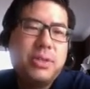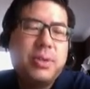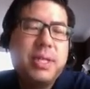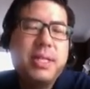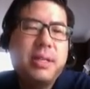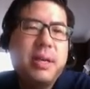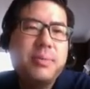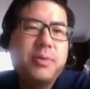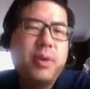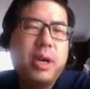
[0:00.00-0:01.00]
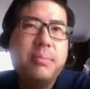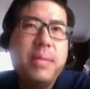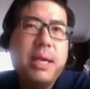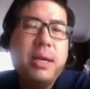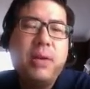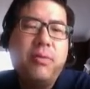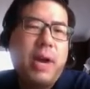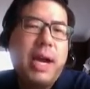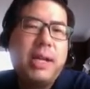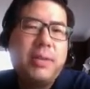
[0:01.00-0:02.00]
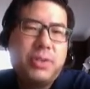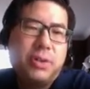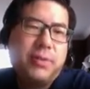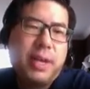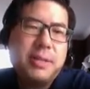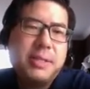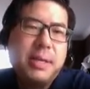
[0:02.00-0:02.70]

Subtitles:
So this comes from a variety of surveys.